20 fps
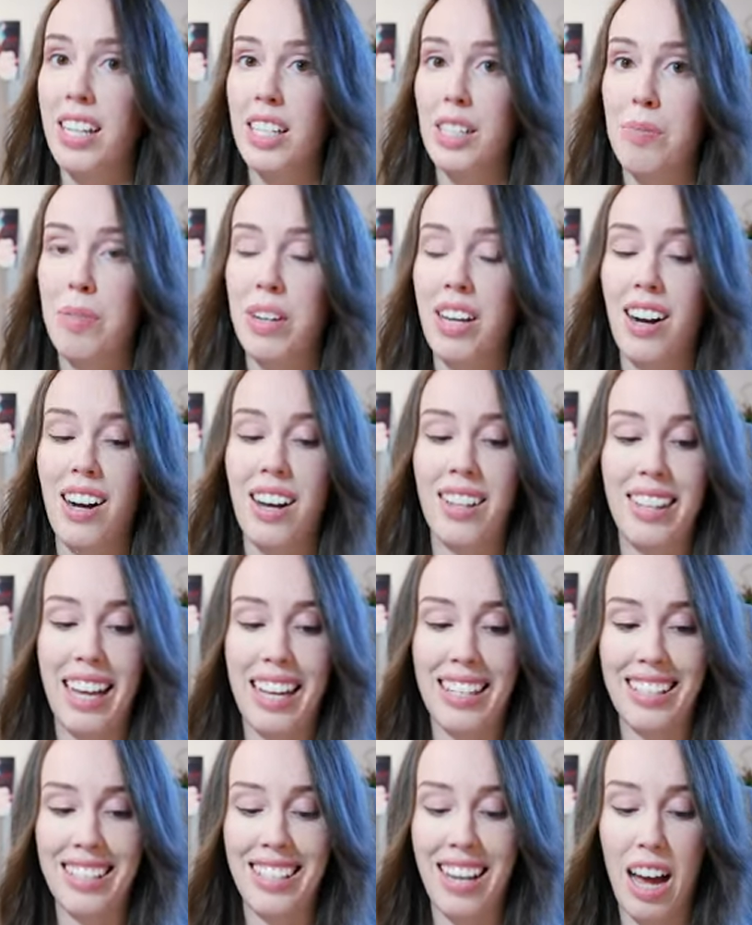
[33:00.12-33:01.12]
an SPR.
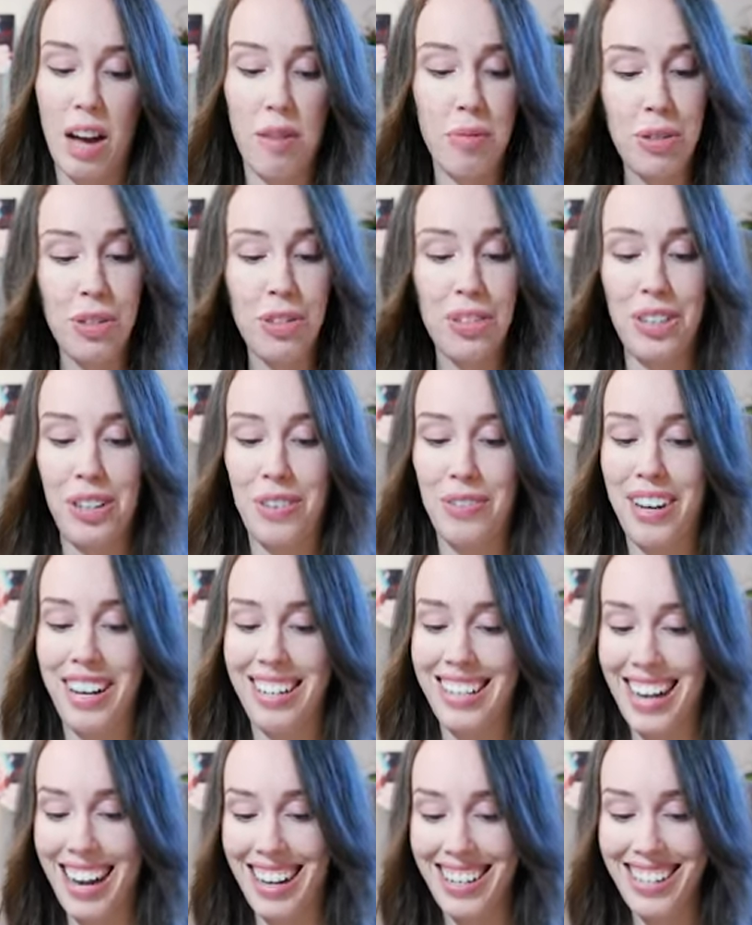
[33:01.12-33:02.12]
That's absolutely
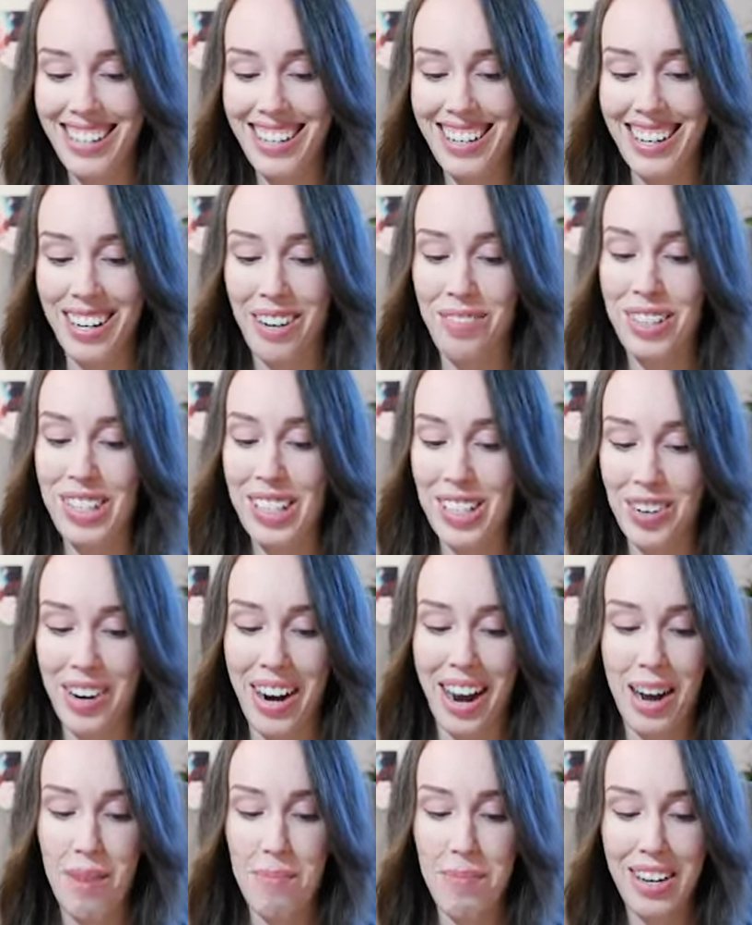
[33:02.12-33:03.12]
fantastic and I'm
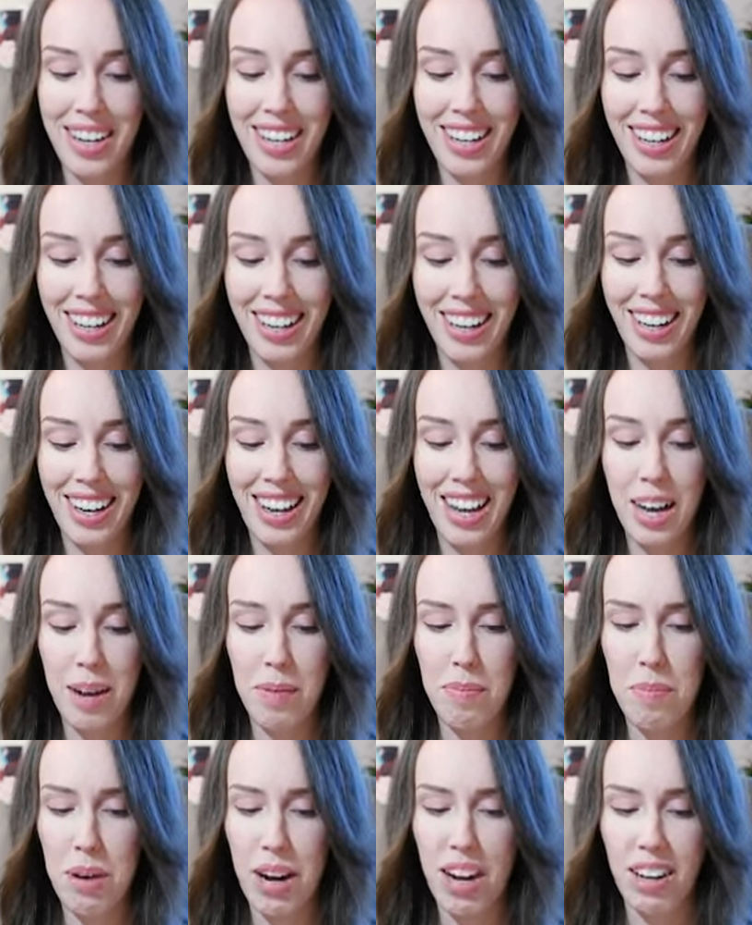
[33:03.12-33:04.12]
so happy.
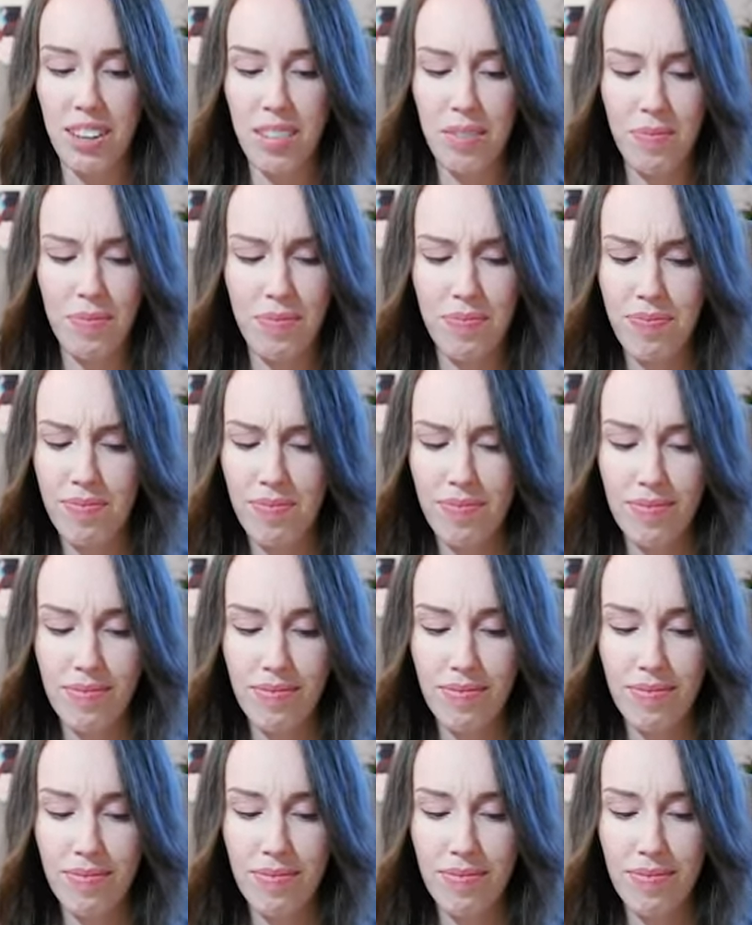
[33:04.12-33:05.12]
But
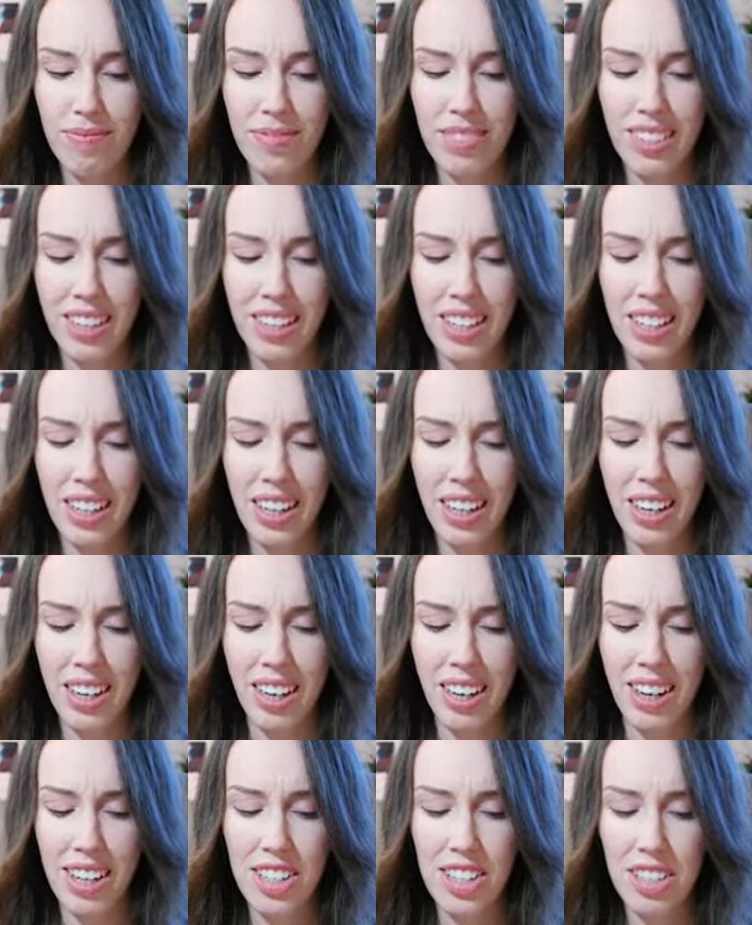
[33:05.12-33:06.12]

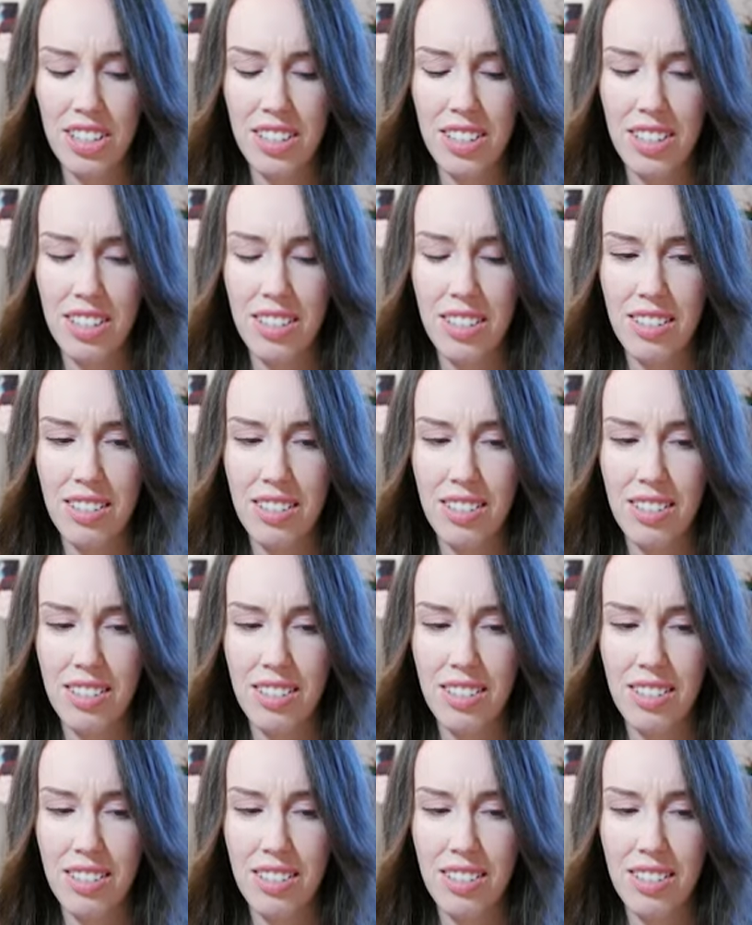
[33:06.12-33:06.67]
yeah, I just